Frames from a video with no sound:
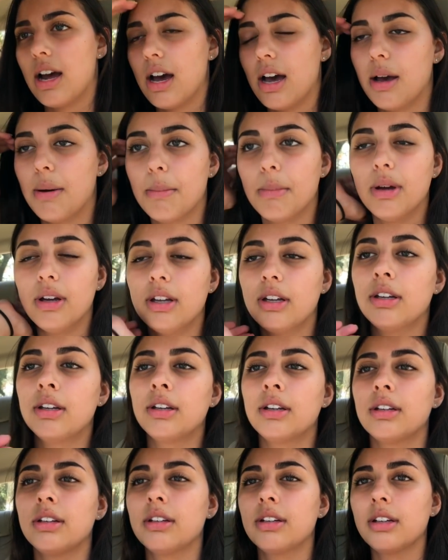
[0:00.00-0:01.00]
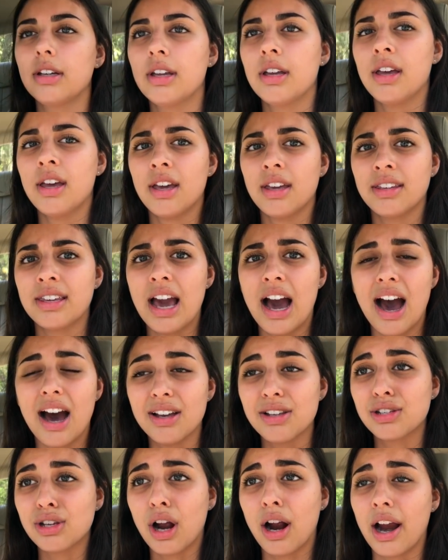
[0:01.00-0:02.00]
um,
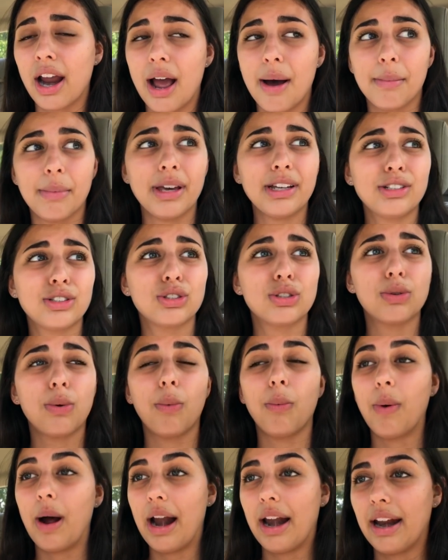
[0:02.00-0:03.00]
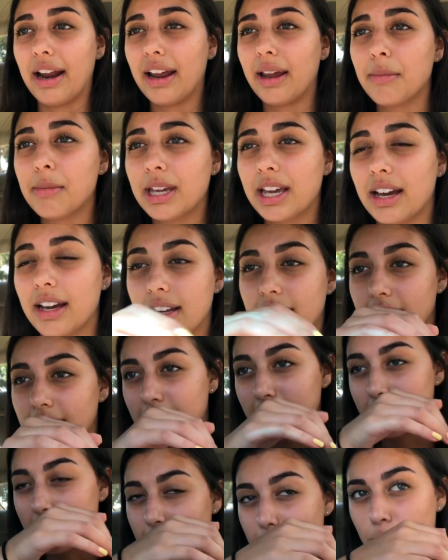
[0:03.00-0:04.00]
yeah, sorry. I'm like sweating
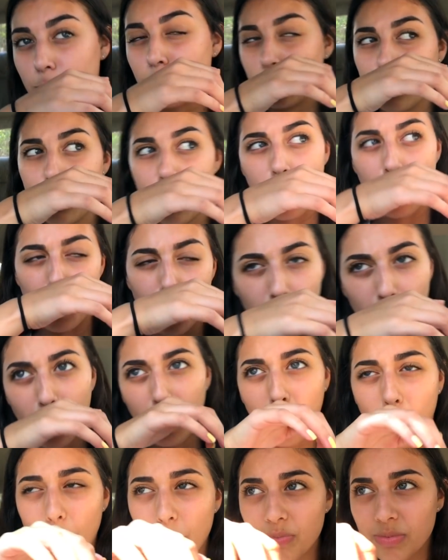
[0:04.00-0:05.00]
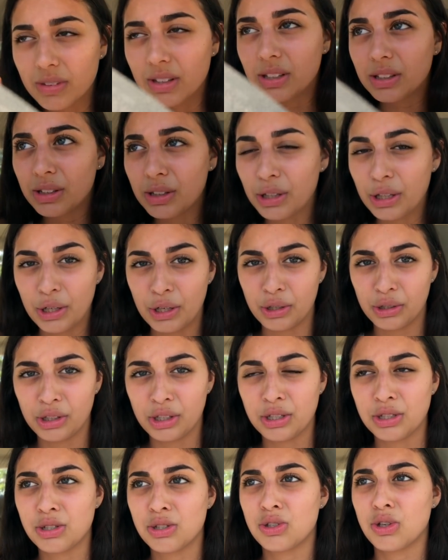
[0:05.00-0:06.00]
because it's
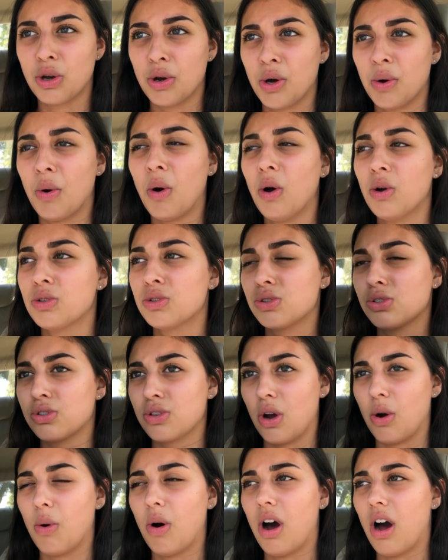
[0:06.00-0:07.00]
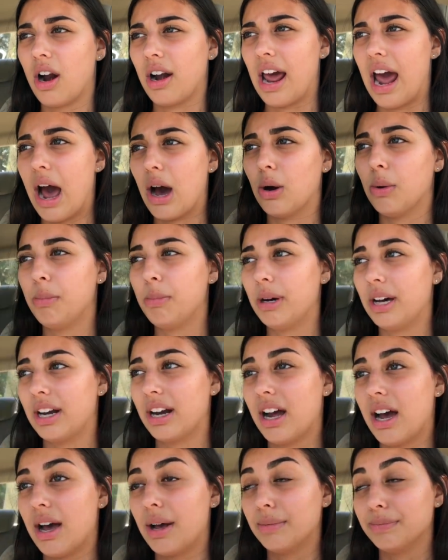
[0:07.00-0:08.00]
literally so, so hot out. But
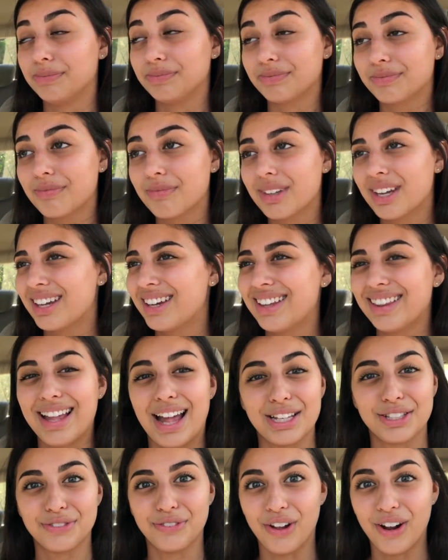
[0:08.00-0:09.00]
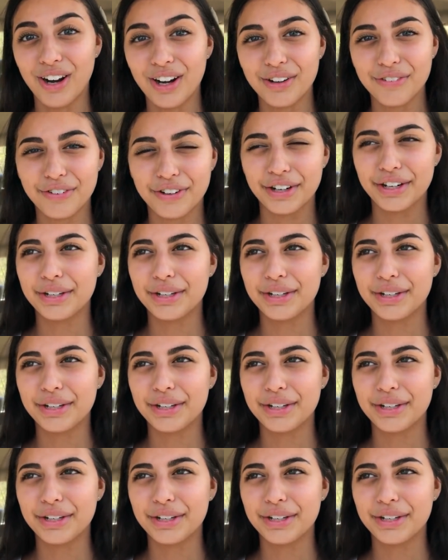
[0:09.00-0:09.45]
um, that's Florida for